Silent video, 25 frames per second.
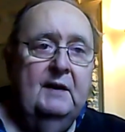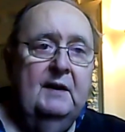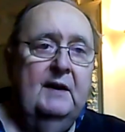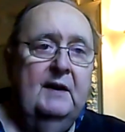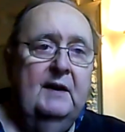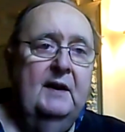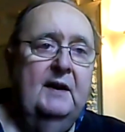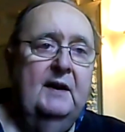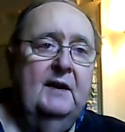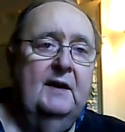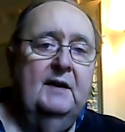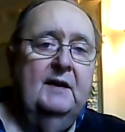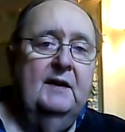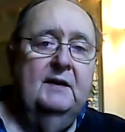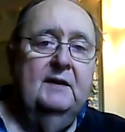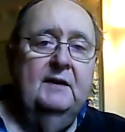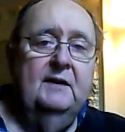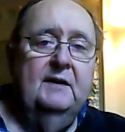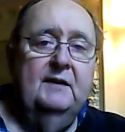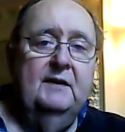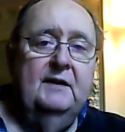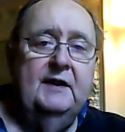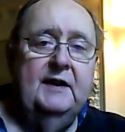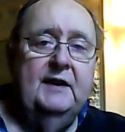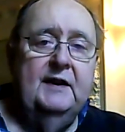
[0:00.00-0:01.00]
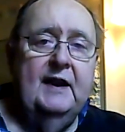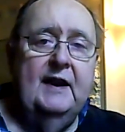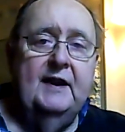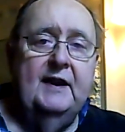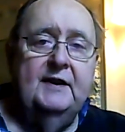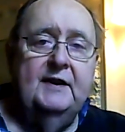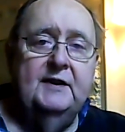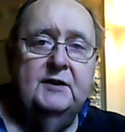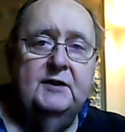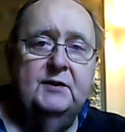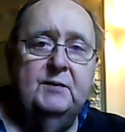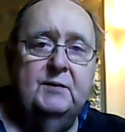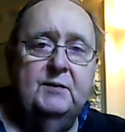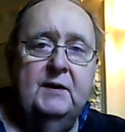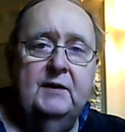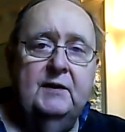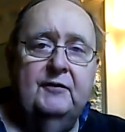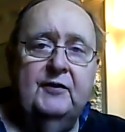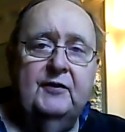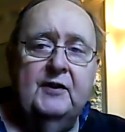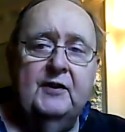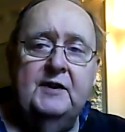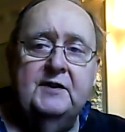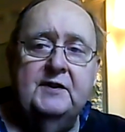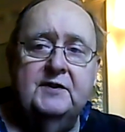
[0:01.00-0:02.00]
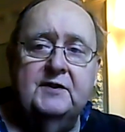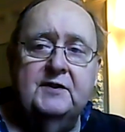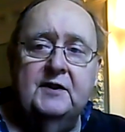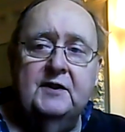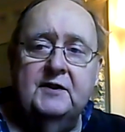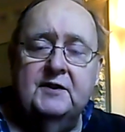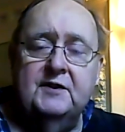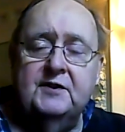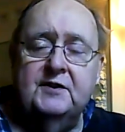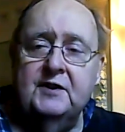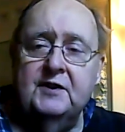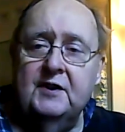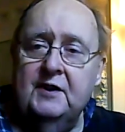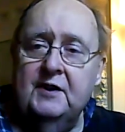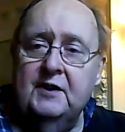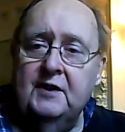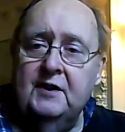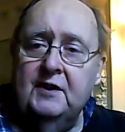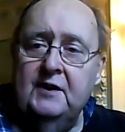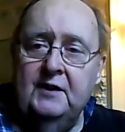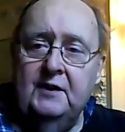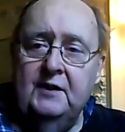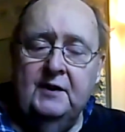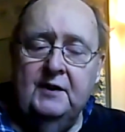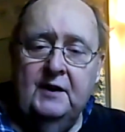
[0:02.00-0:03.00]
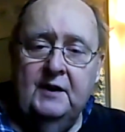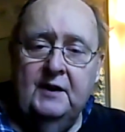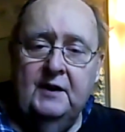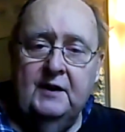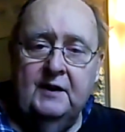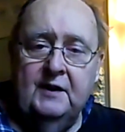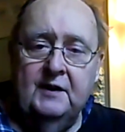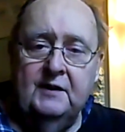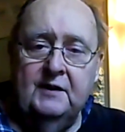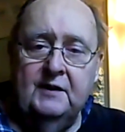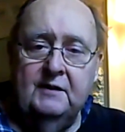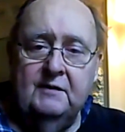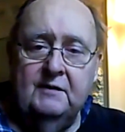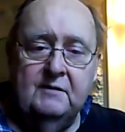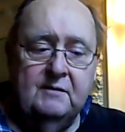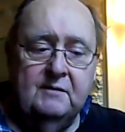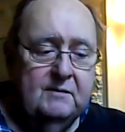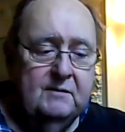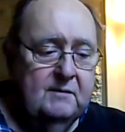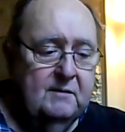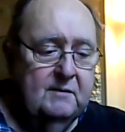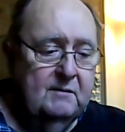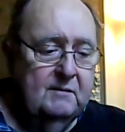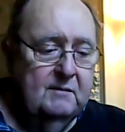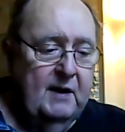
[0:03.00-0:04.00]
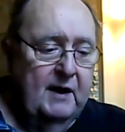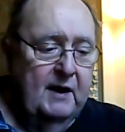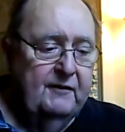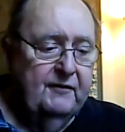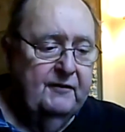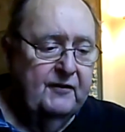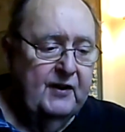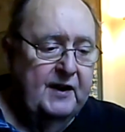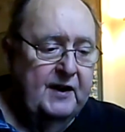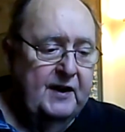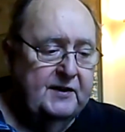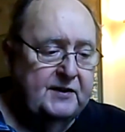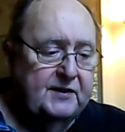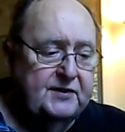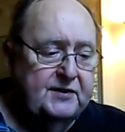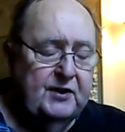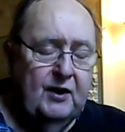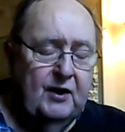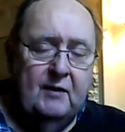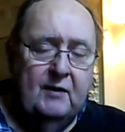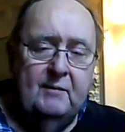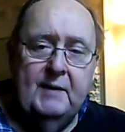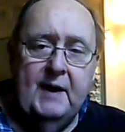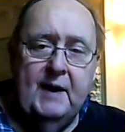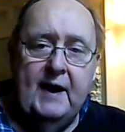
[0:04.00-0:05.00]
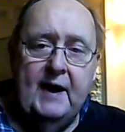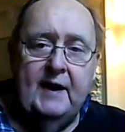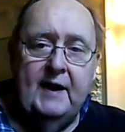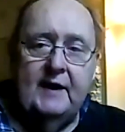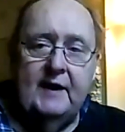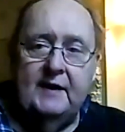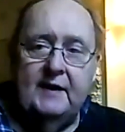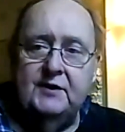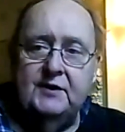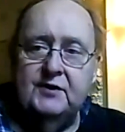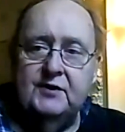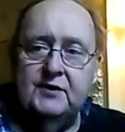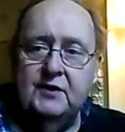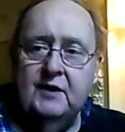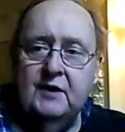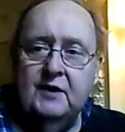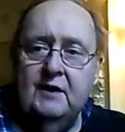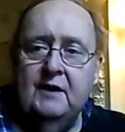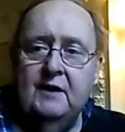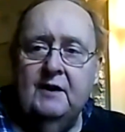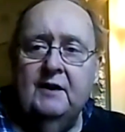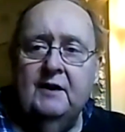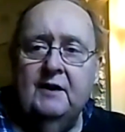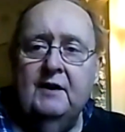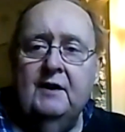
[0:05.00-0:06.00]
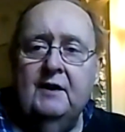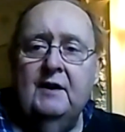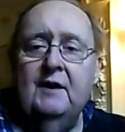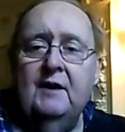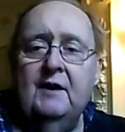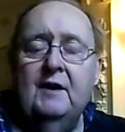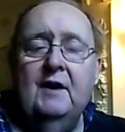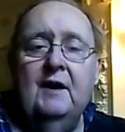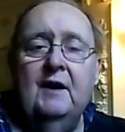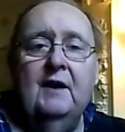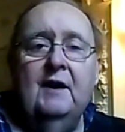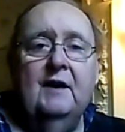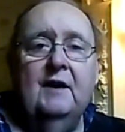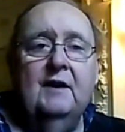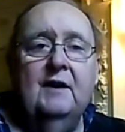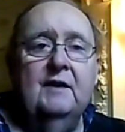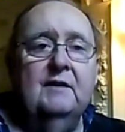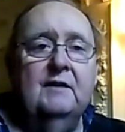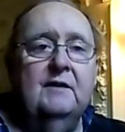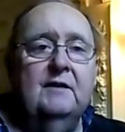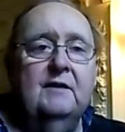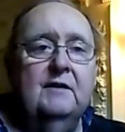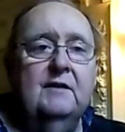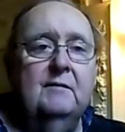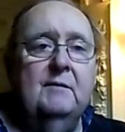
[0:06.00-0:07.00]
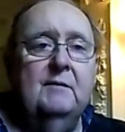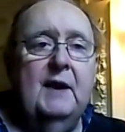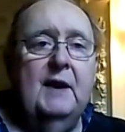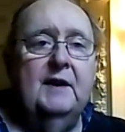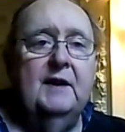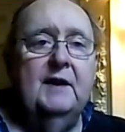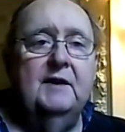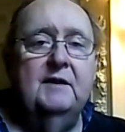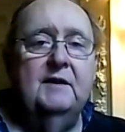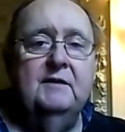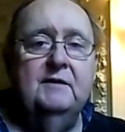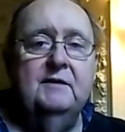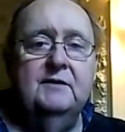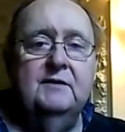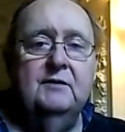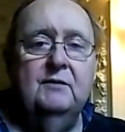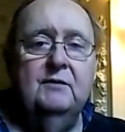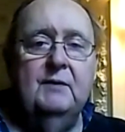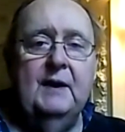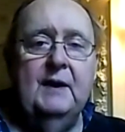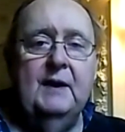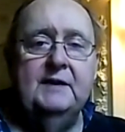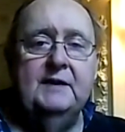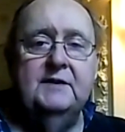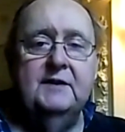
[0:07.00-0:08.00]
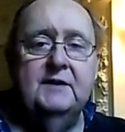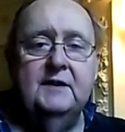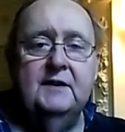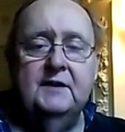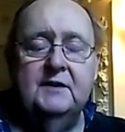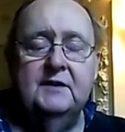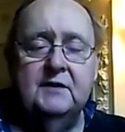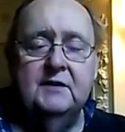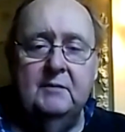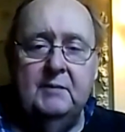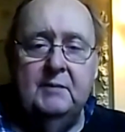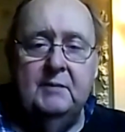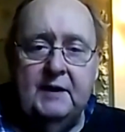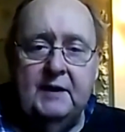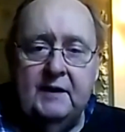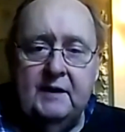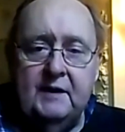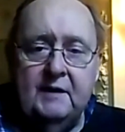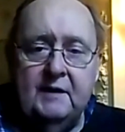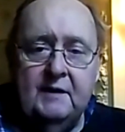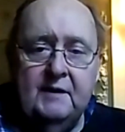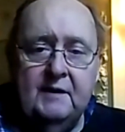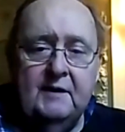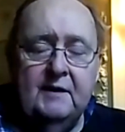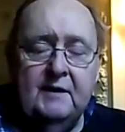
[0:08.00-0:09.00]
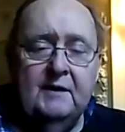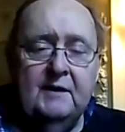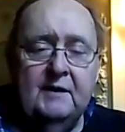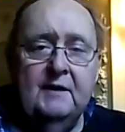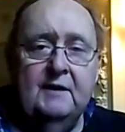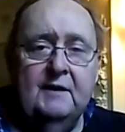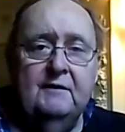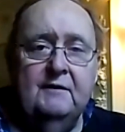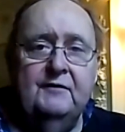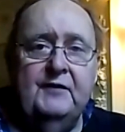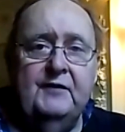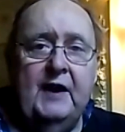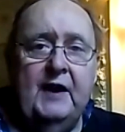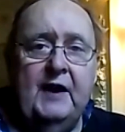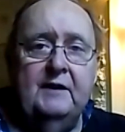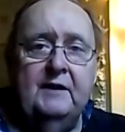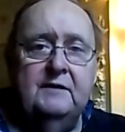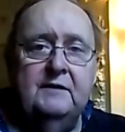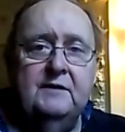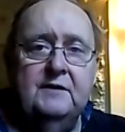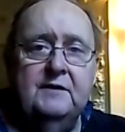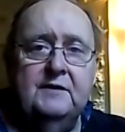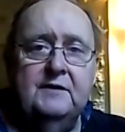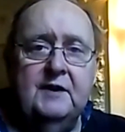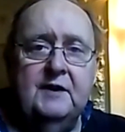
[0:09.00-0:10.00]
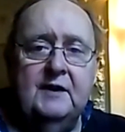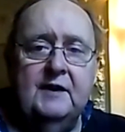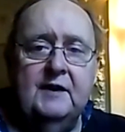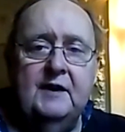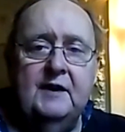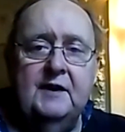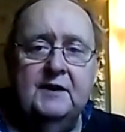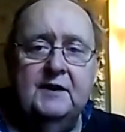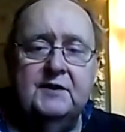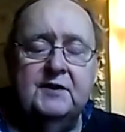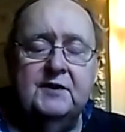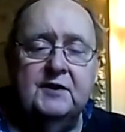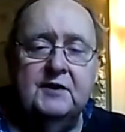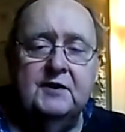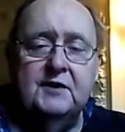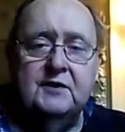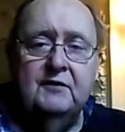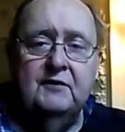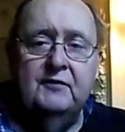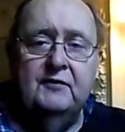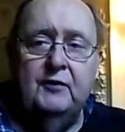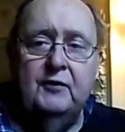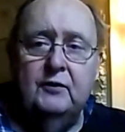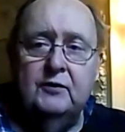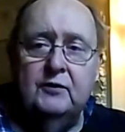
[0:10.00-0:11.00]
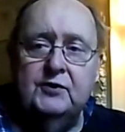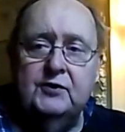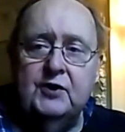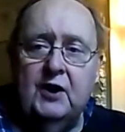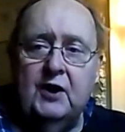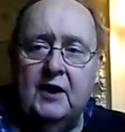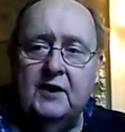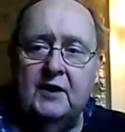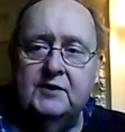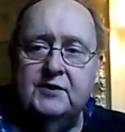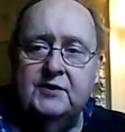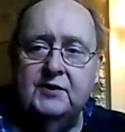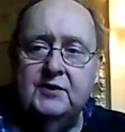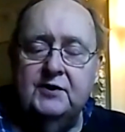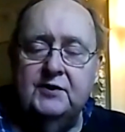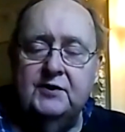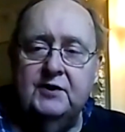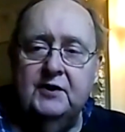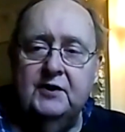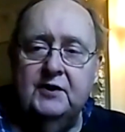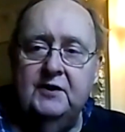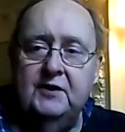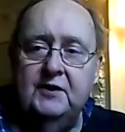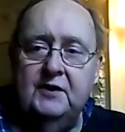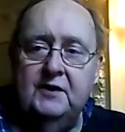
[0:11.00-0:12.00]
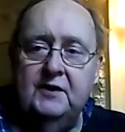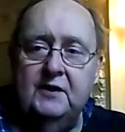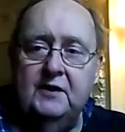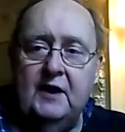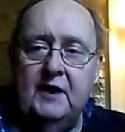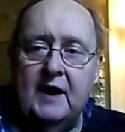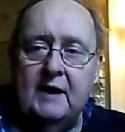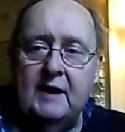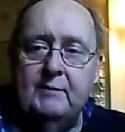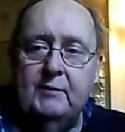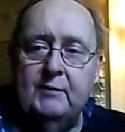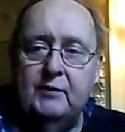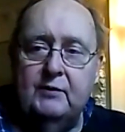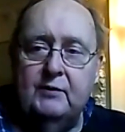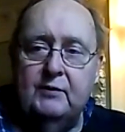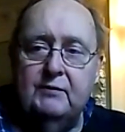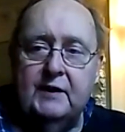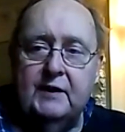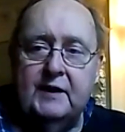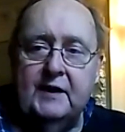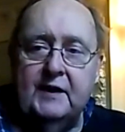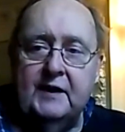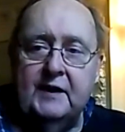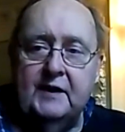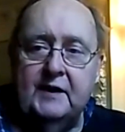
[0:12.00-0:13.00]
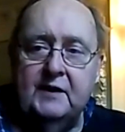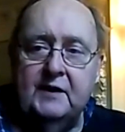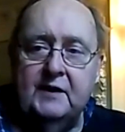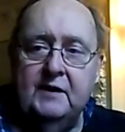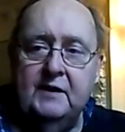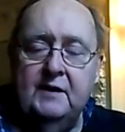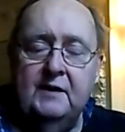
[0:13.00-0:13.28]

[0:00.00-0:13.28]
liaise with, for instance, my friend Tom Hayes, the man who's awaiting to be found innocent of all charges in the libel rigging